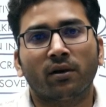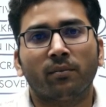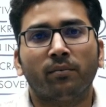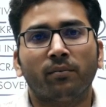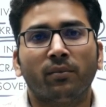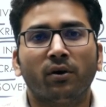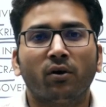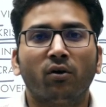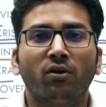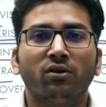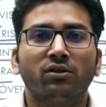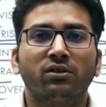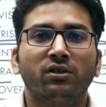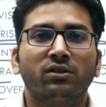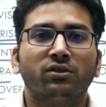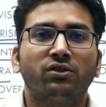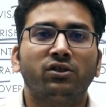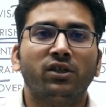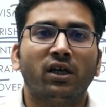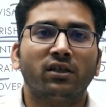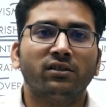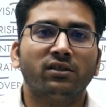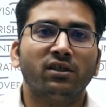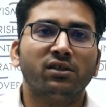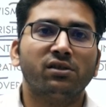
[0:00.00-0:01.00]
Because
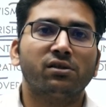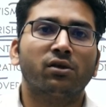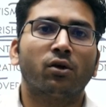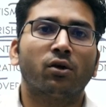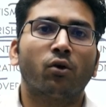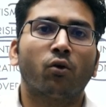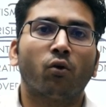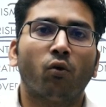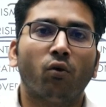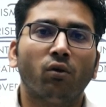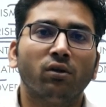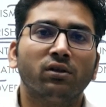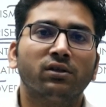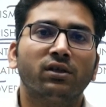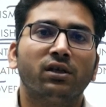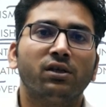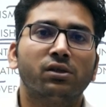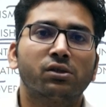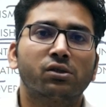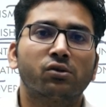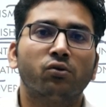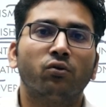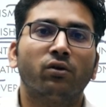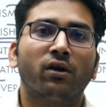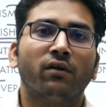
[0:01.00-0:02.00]
judges' roles
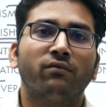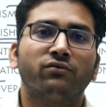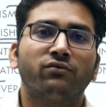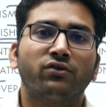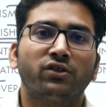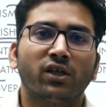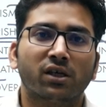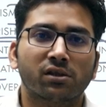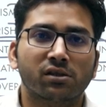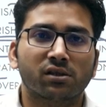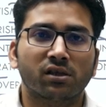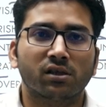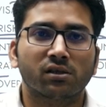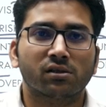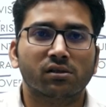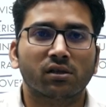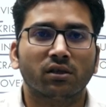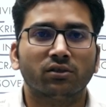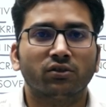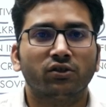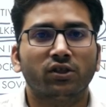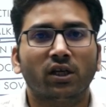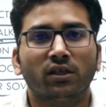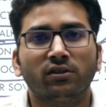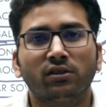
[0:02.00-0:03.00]
is to give justice.
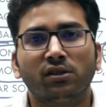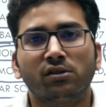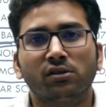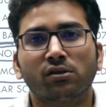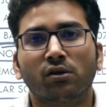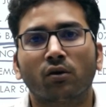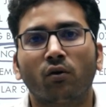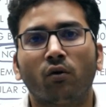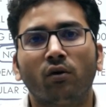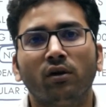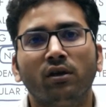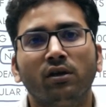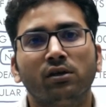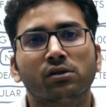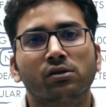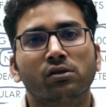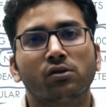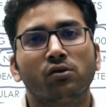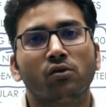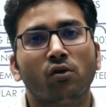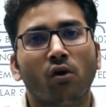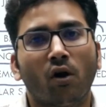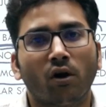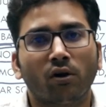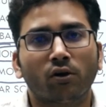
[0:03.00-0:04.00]
Judges' role is
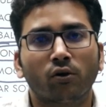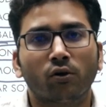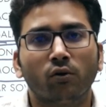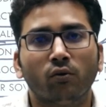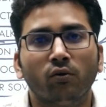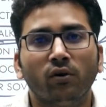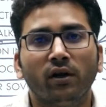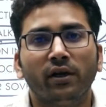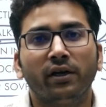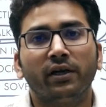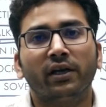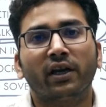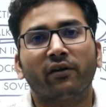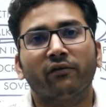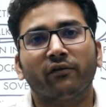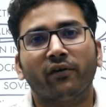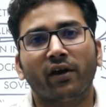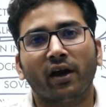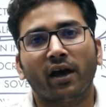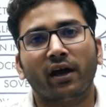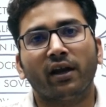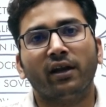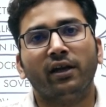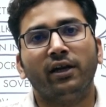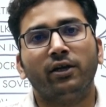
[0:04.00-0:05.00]
not to
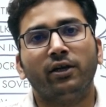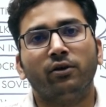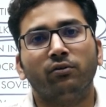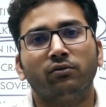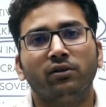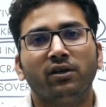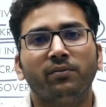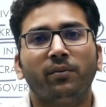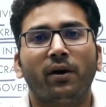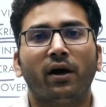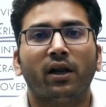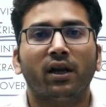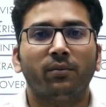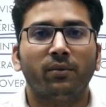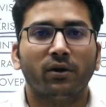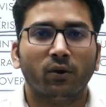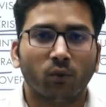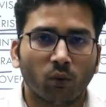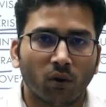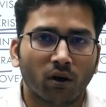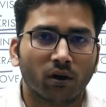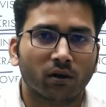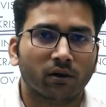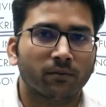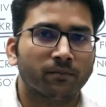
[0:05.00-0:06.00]
interfere into the parliament
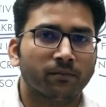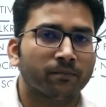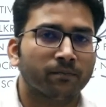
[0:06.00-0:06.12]
work.